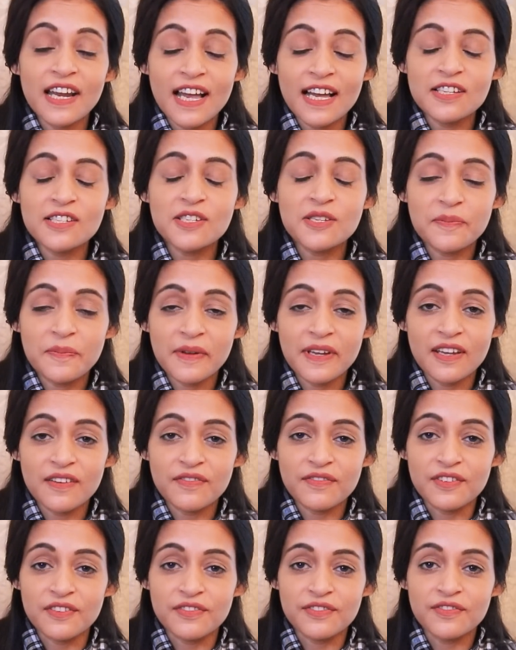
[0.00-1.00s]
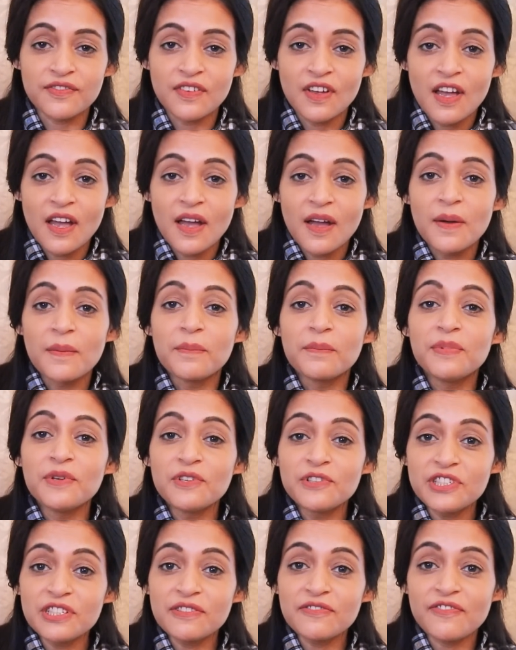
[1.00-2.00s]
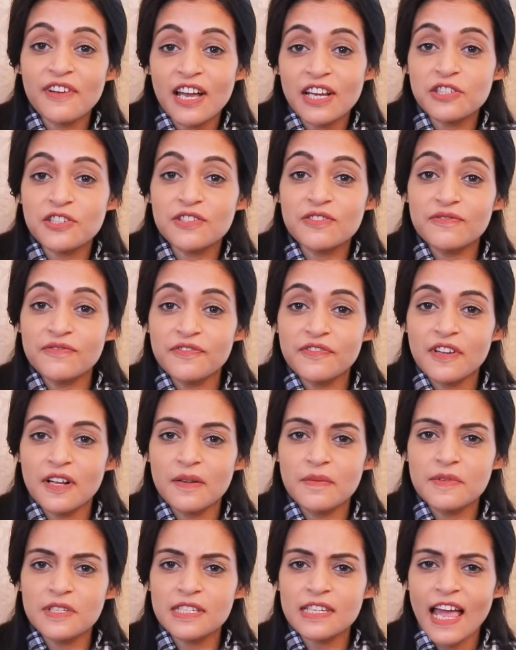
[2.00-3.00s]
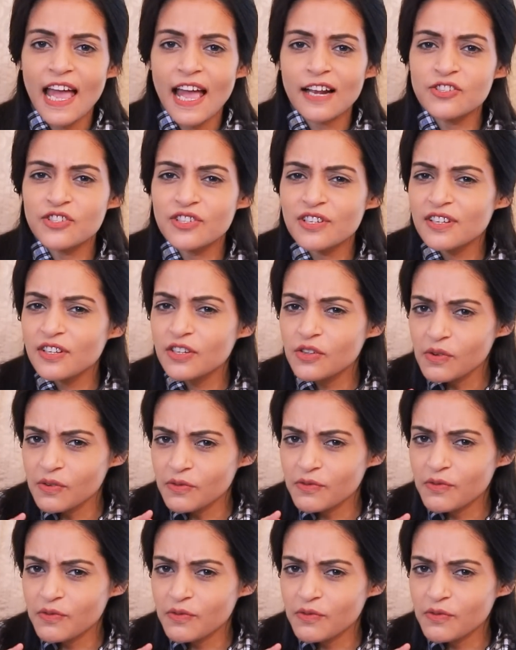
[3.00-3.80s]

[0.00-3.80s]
Shreya's B F F. Beauty Fashion Films, actually you